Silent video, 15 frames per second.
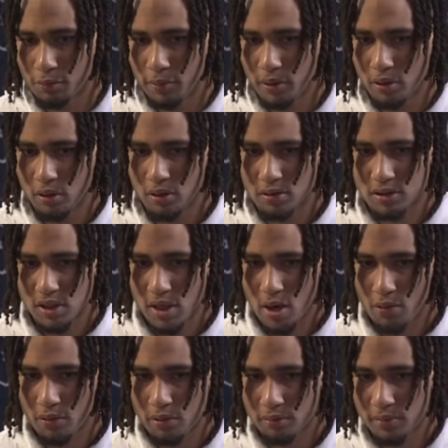up here and say
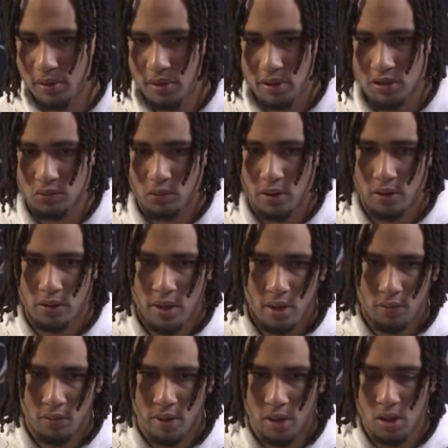I want to be this way or
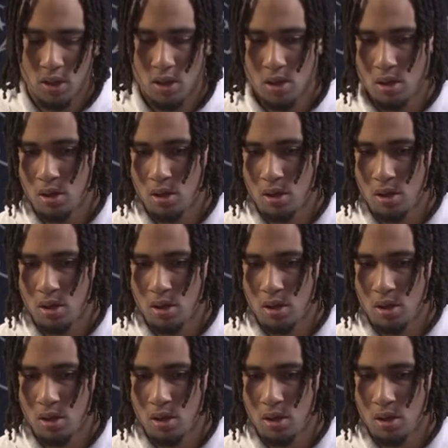that way,